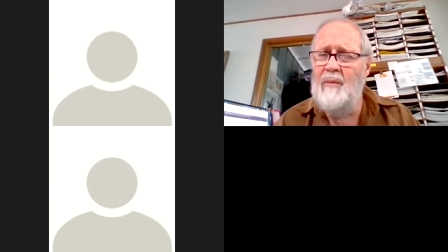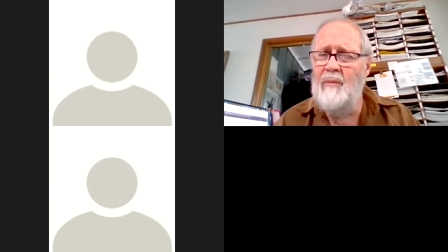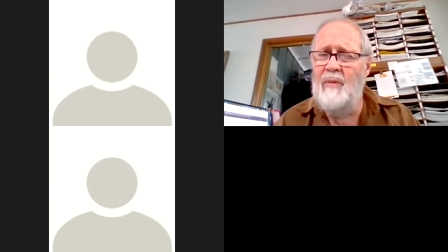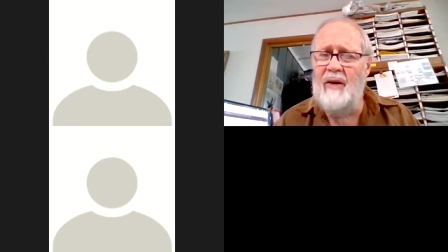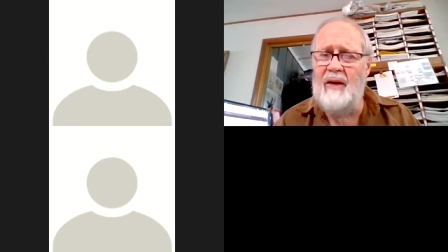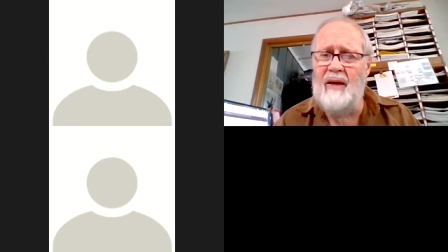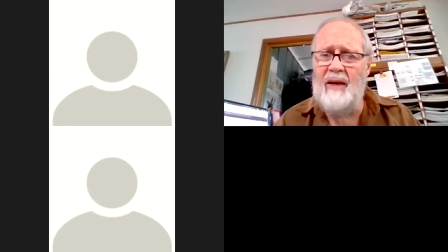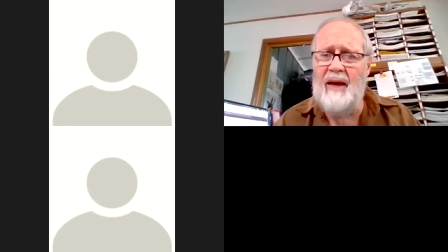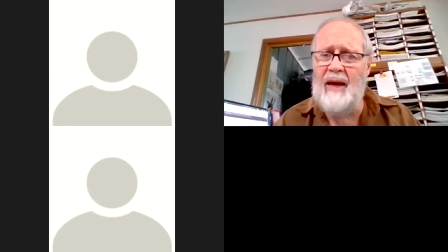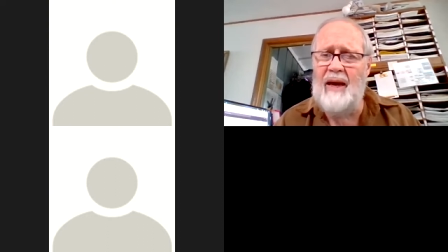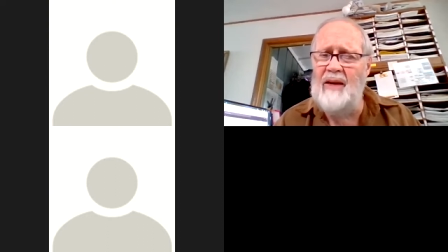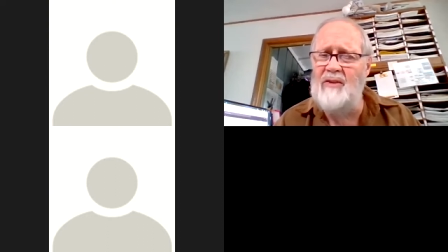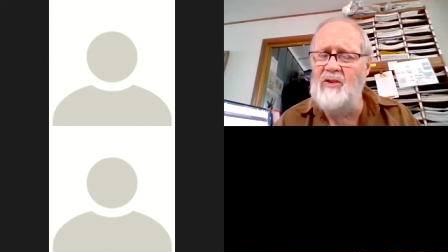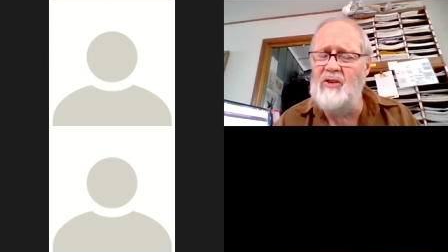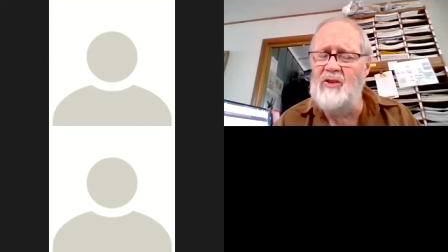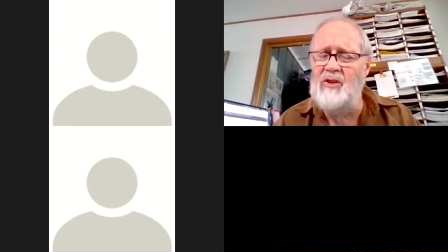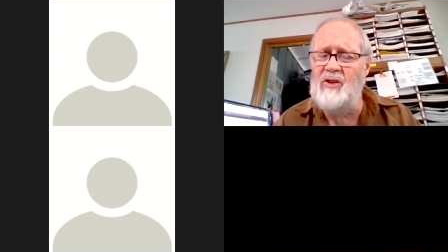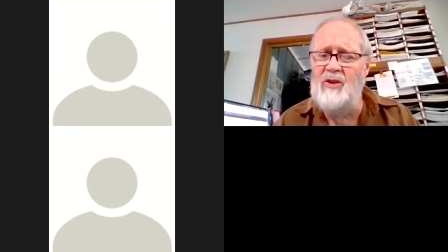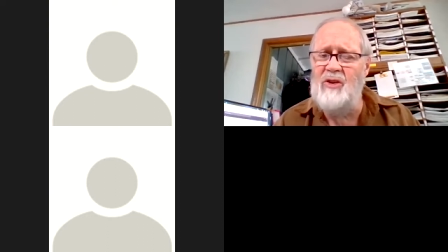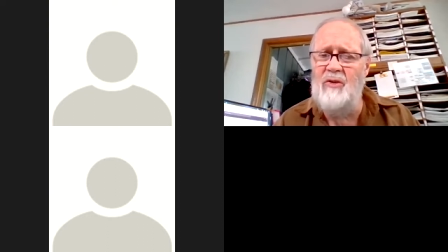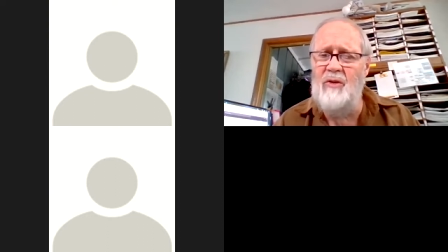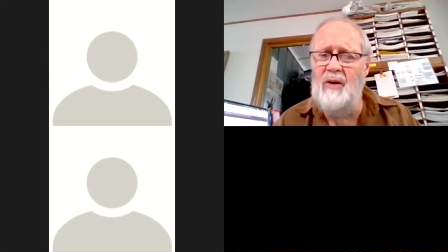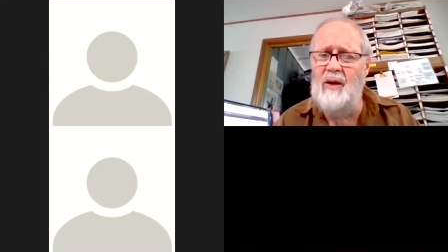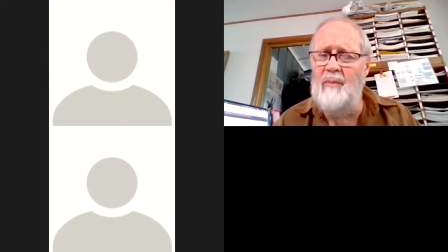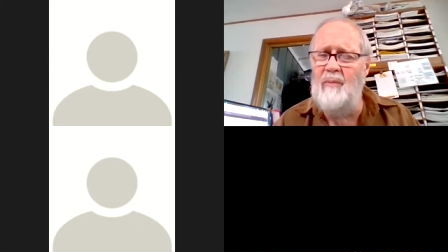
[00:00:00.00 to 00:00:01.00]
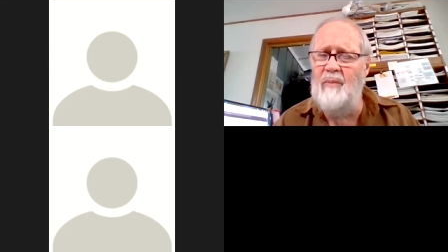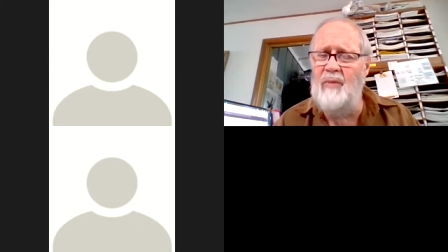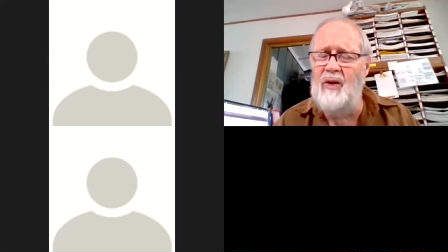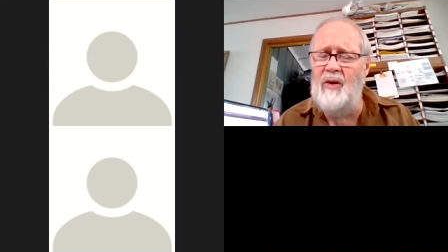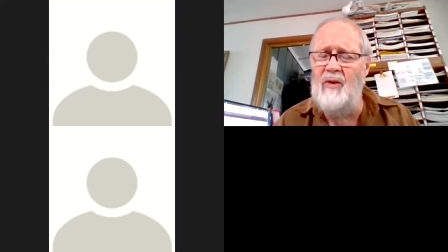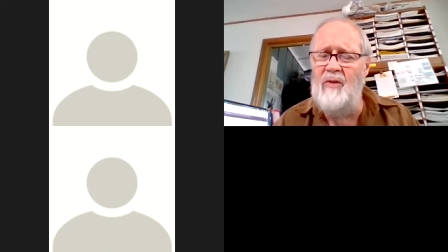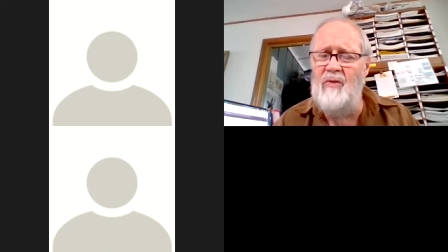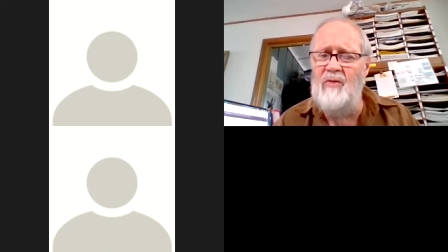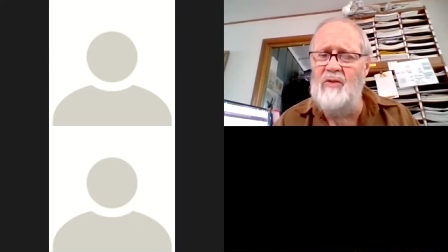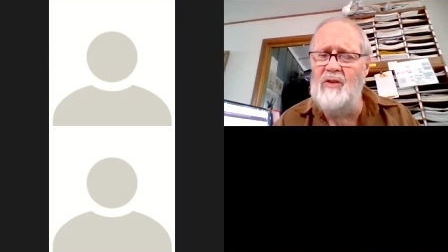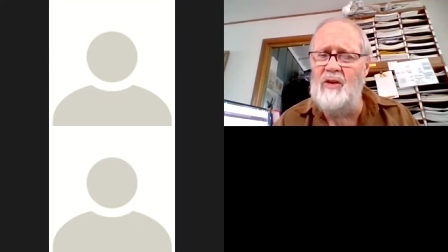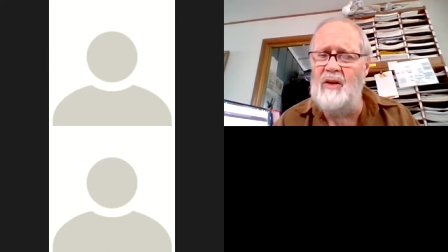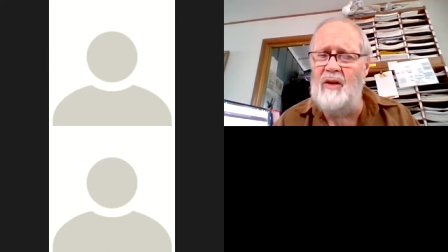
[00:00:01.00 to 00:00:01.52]
but cats chew up
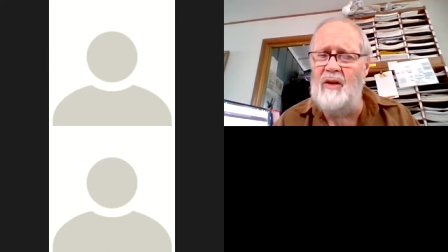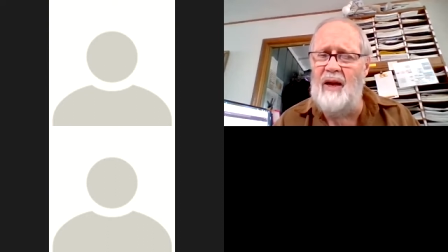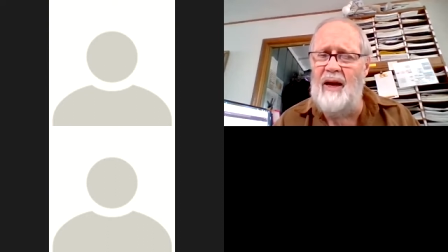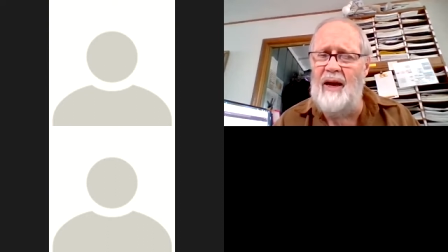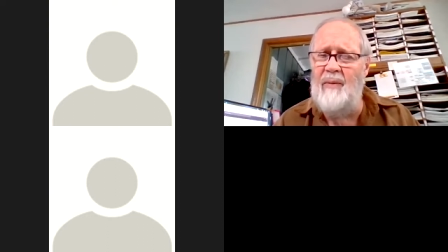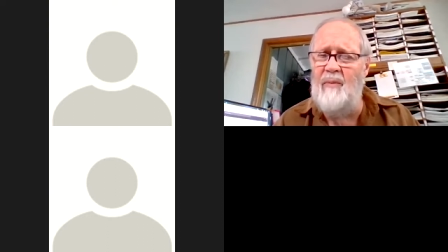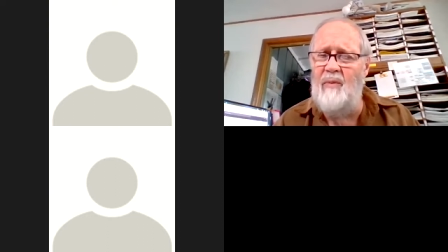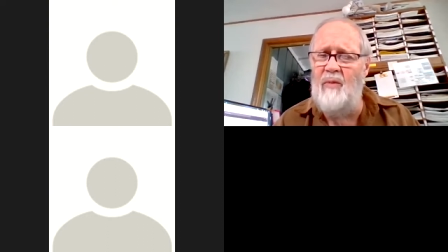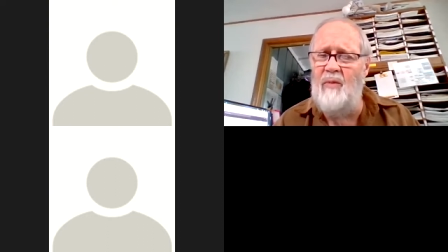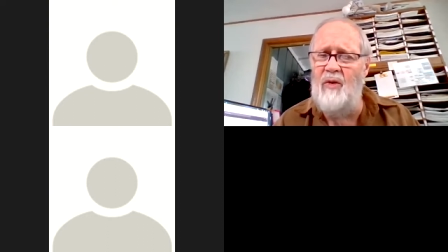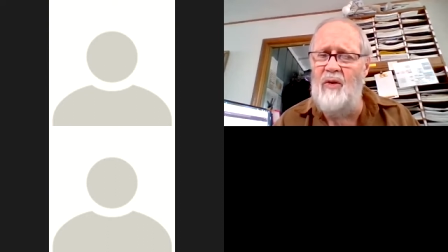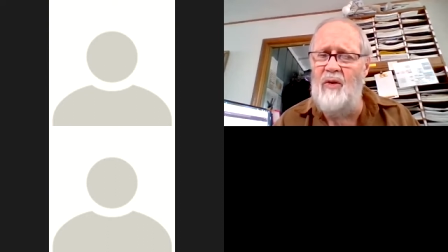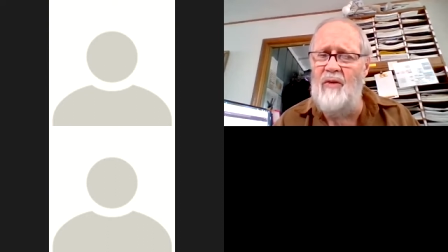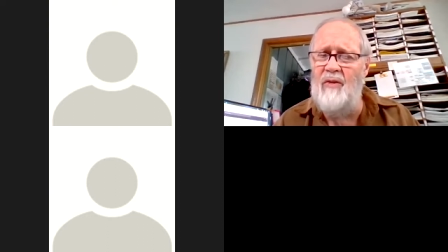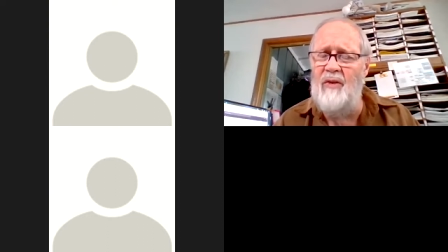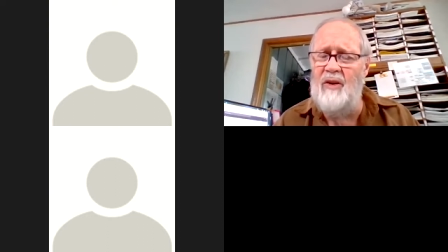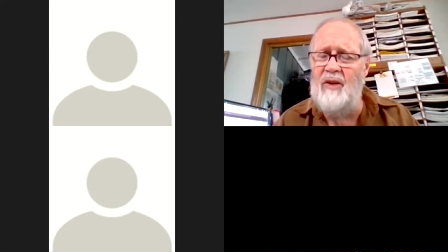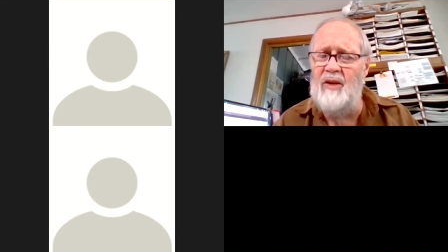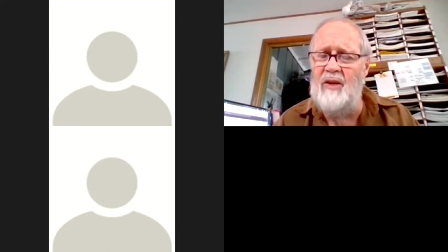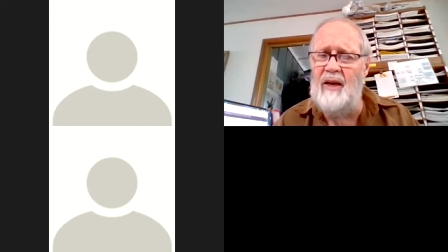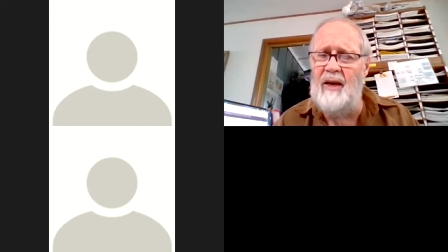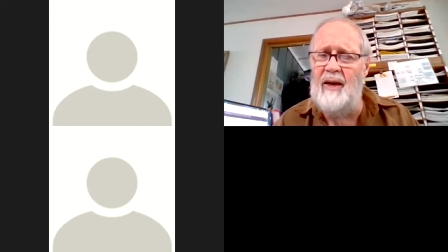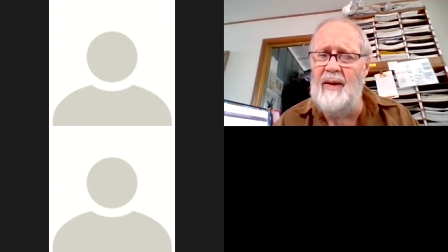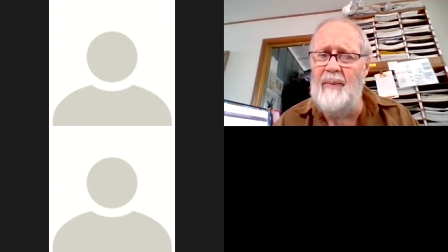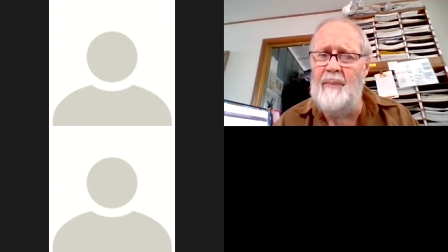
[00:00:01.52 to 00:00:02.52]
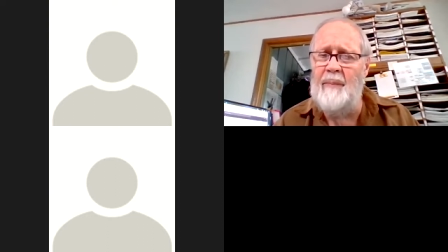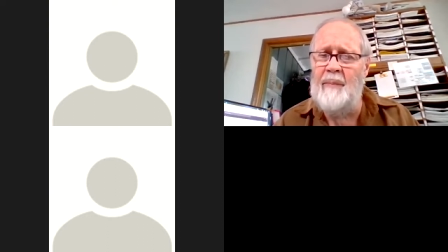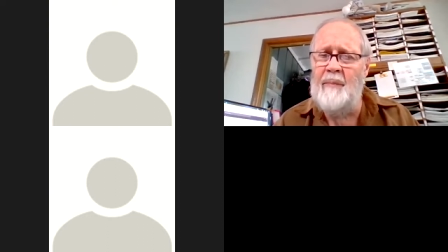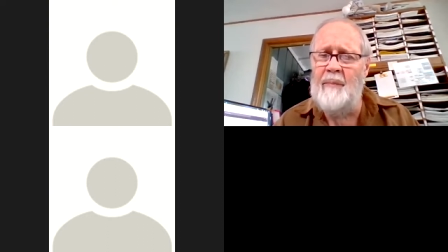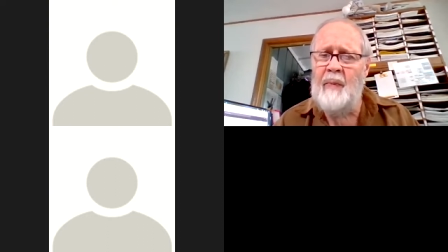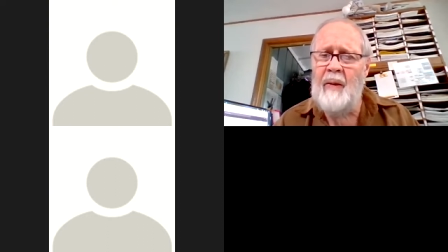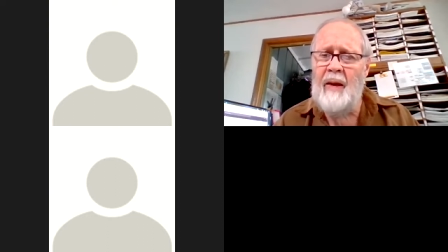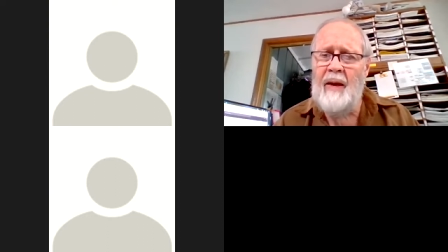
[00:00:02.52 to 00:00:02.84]
bones a lot more of the time.